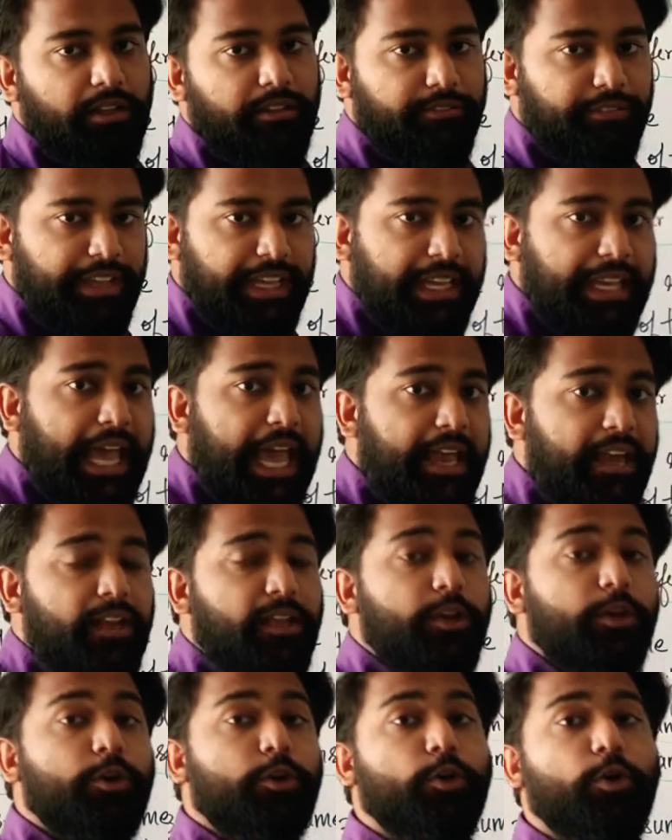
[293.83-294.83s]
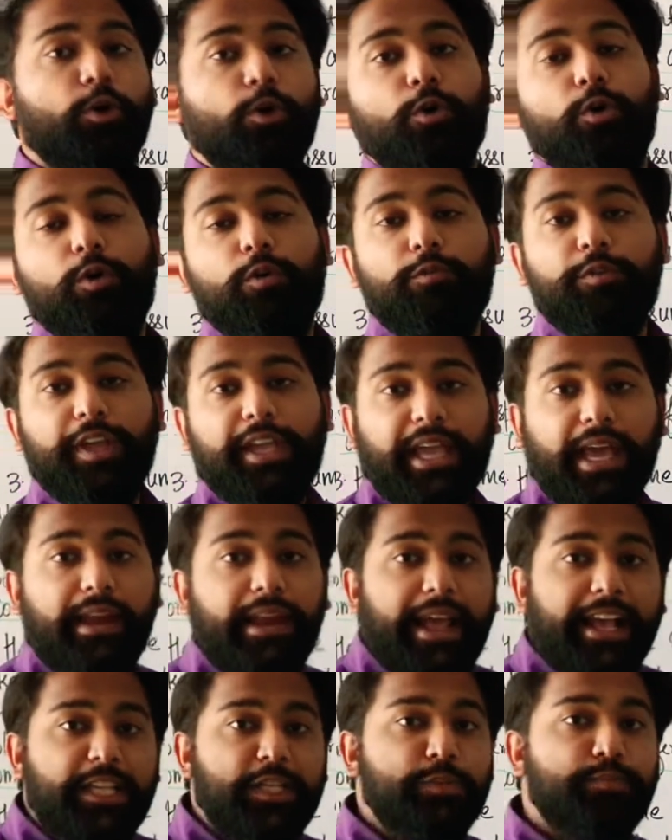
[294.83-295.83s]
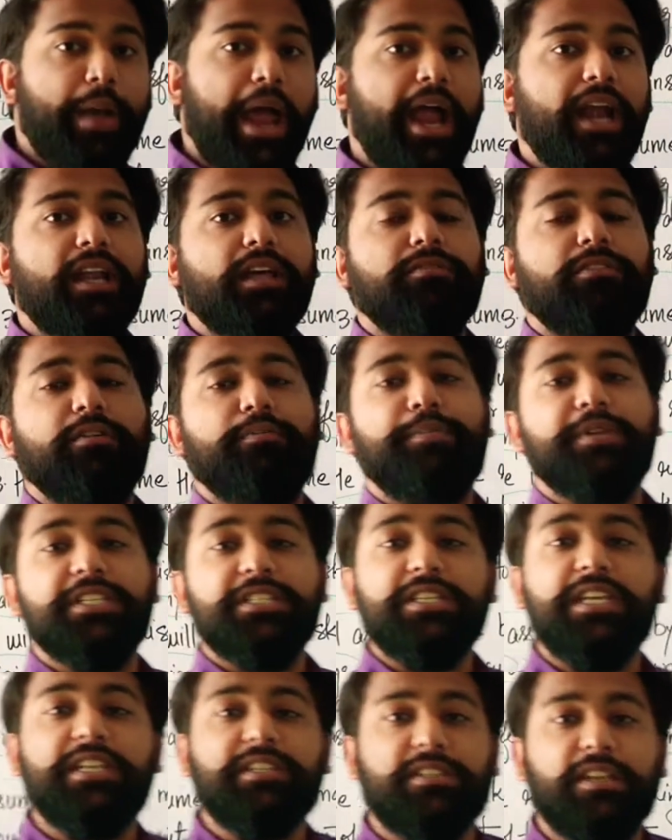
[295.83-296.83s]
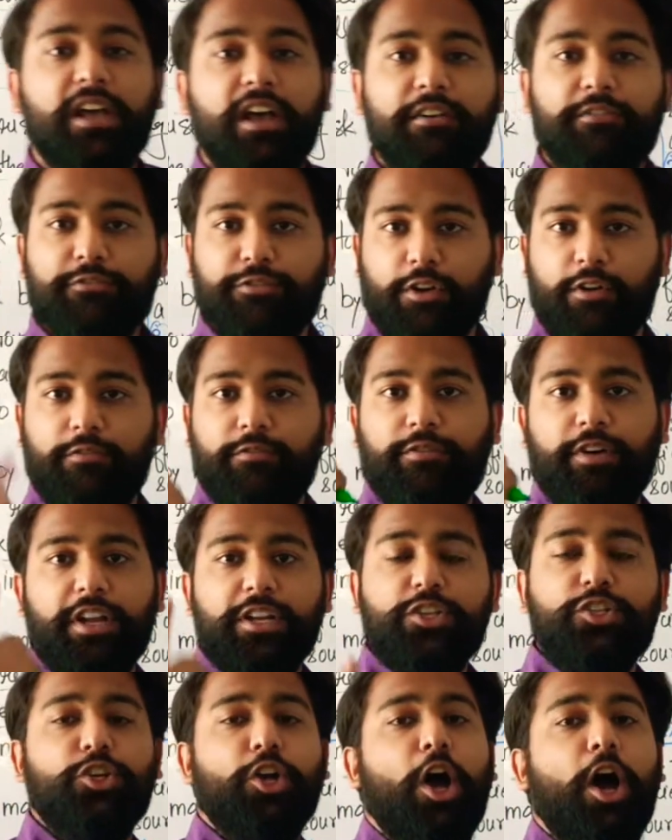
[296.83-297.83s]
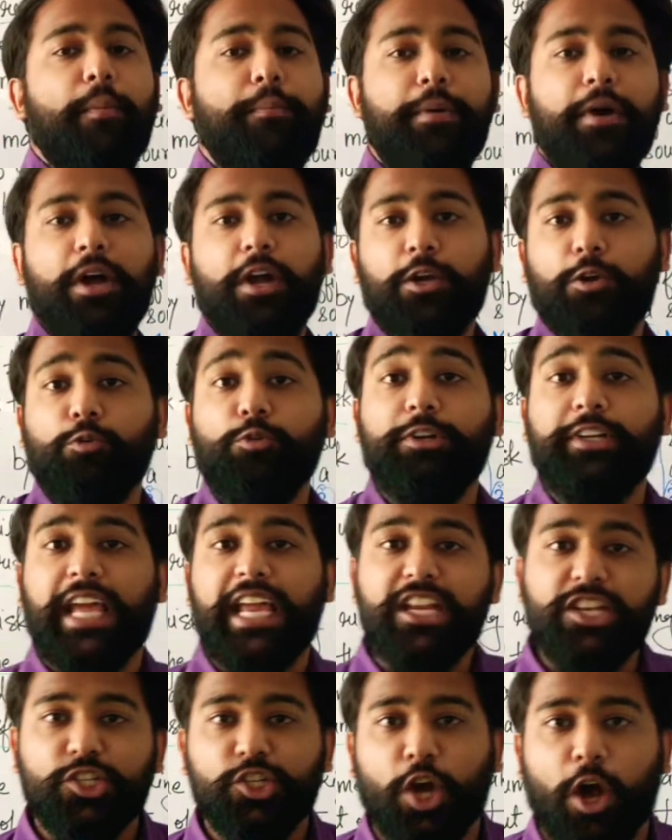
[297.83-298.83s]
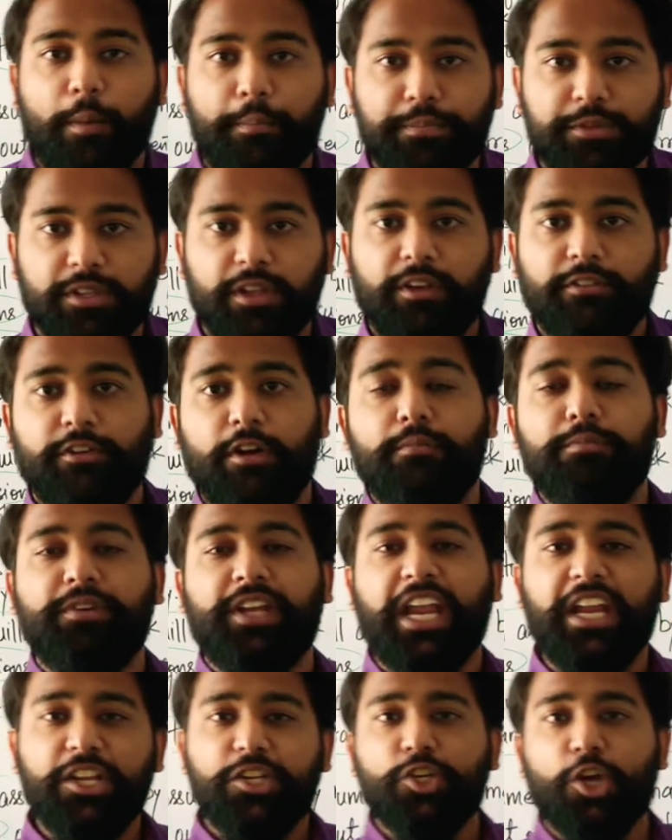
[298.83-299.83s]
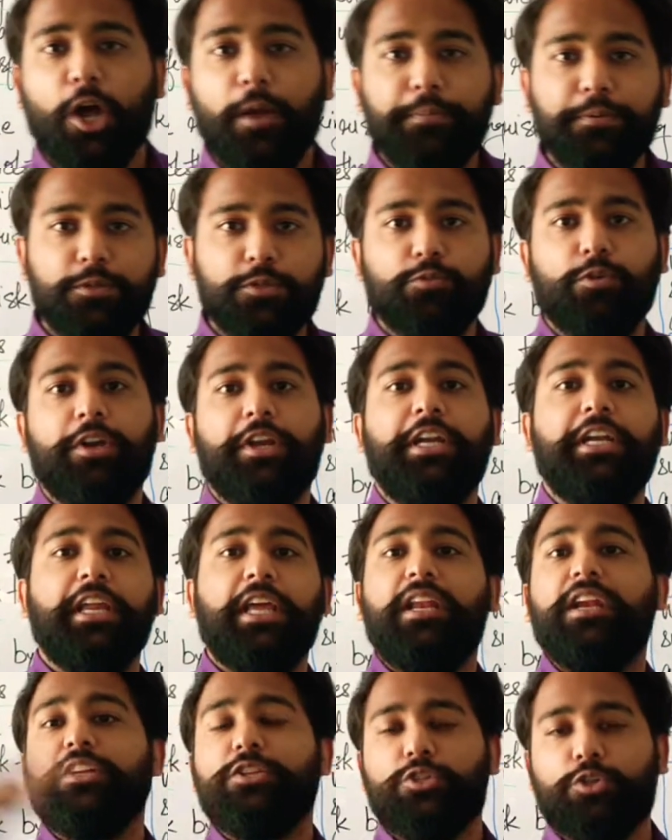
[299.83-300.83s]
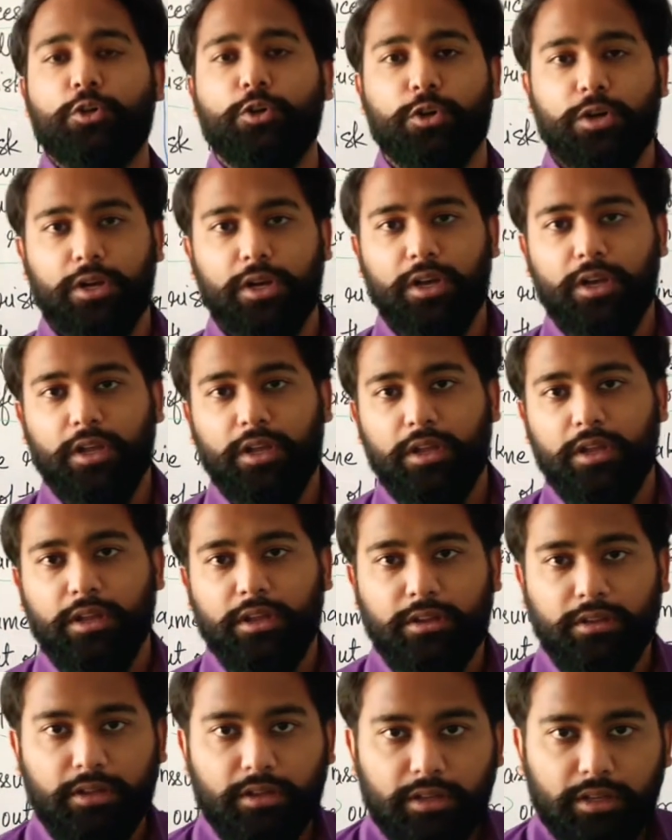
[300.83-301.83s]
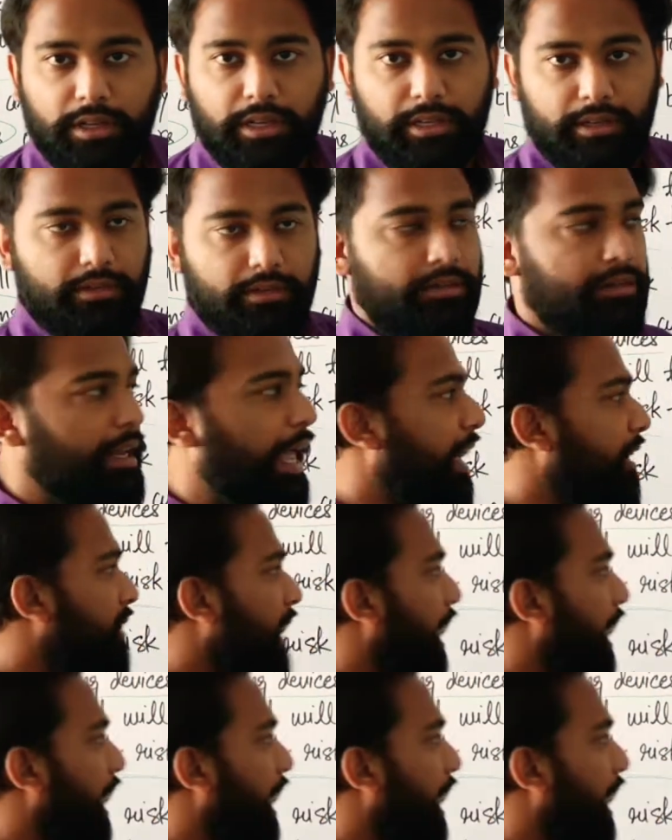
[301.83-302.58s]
we can grow, we can expand our business from one shop to 10 shops, from 10 shops to a retailer store, like